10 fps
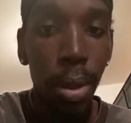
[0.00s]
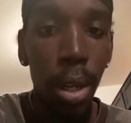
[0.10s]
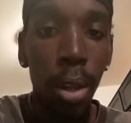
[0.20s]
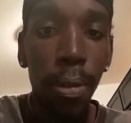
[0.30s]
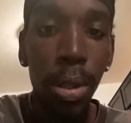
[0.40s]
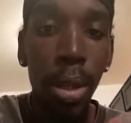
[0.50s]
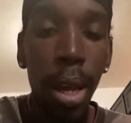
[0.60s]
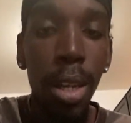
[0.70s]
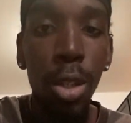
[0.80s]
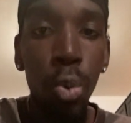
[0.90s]
And if it's
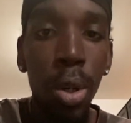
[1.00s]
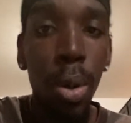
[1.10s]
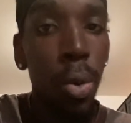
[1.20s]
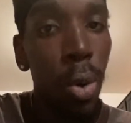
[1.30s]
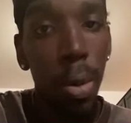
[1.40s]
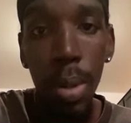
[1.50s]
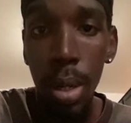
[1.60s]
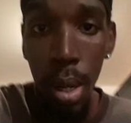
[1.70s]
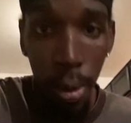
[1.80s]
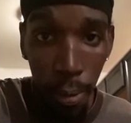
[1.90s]
not His will, it won't be
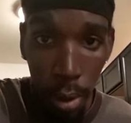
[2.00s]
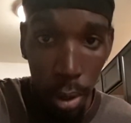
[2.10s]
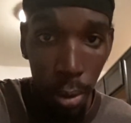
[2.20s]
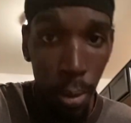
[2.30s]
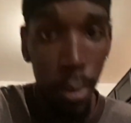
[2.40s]
done for you.